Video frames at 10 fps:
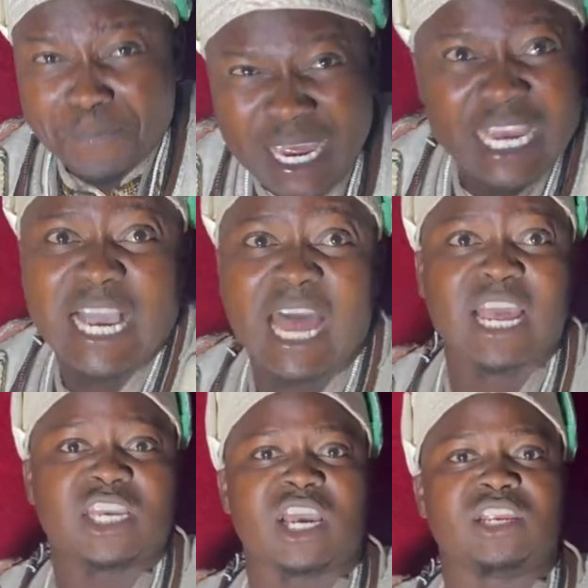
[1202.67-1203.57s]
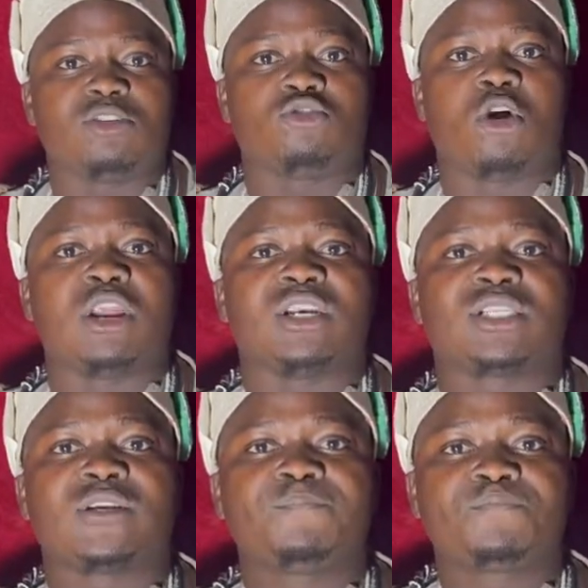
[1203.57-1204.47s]
be in Ghana, you need
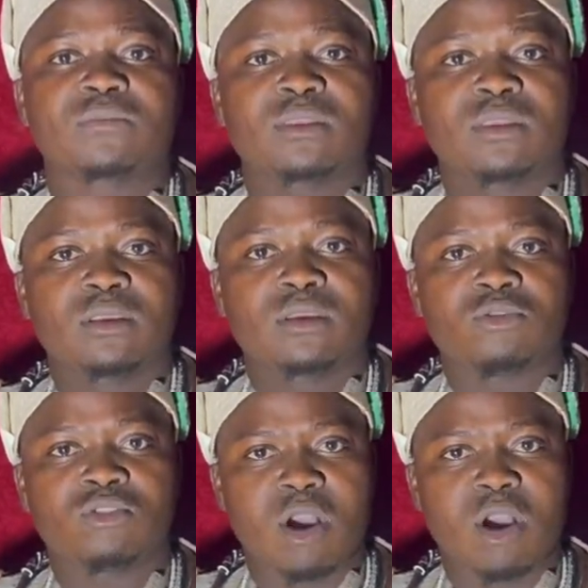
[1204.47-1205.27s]
dollars, you